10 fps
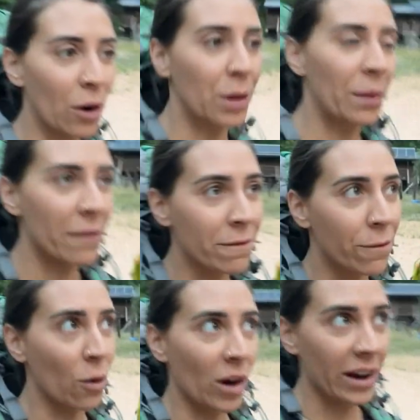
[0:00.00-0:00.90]
up at
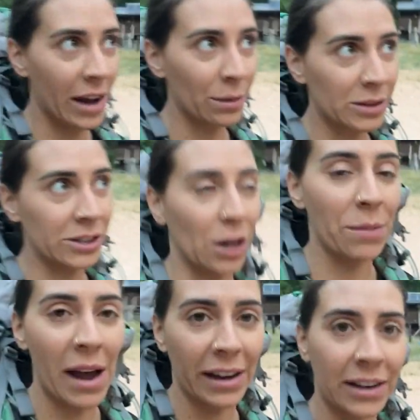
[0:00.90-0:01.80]
4 a.m. to start
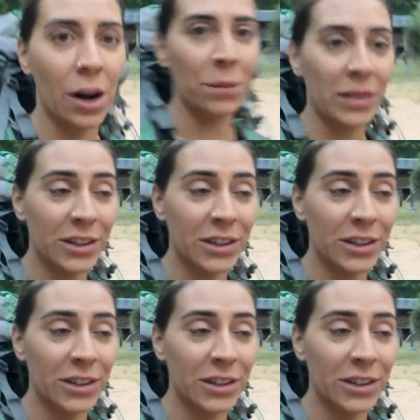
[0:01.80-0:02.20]
packing up in the